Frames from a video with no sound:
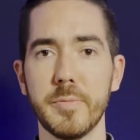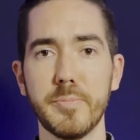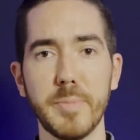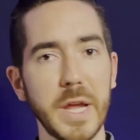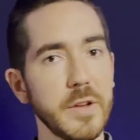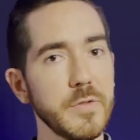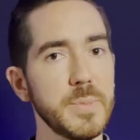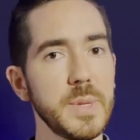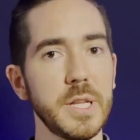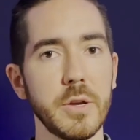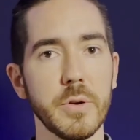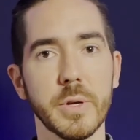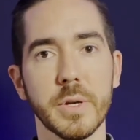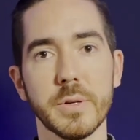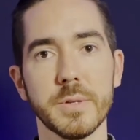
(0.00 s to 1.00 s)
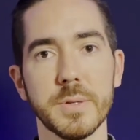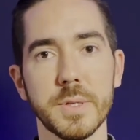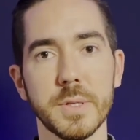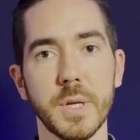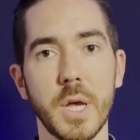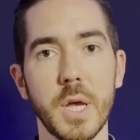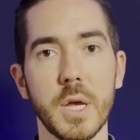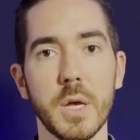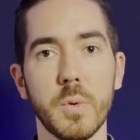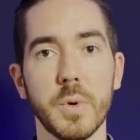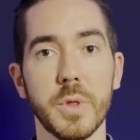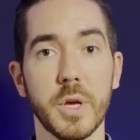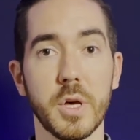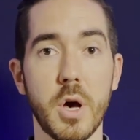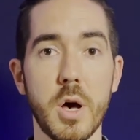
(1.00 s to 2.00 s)
made of materials
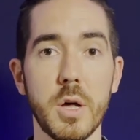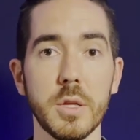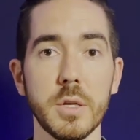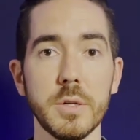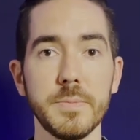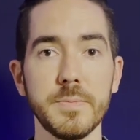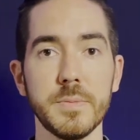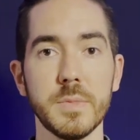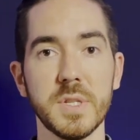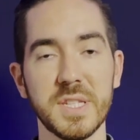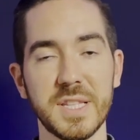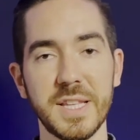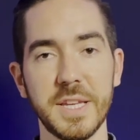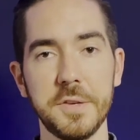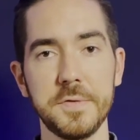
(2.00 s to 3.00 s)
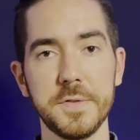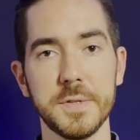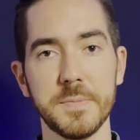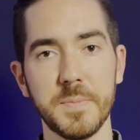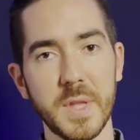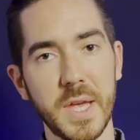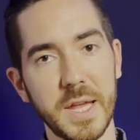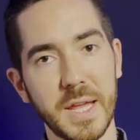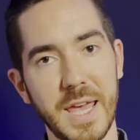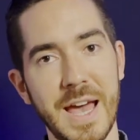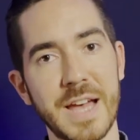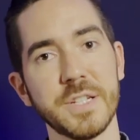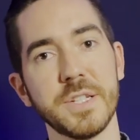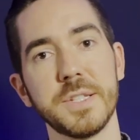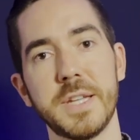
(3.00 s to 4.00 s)
with a collar, sleeves, and
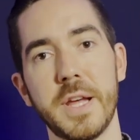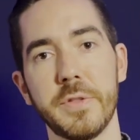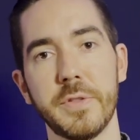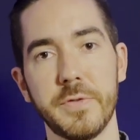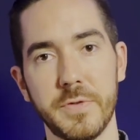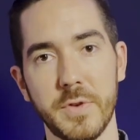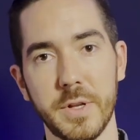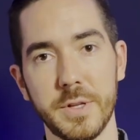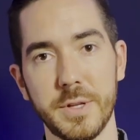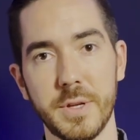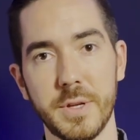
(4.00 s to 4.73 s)
catches down the front.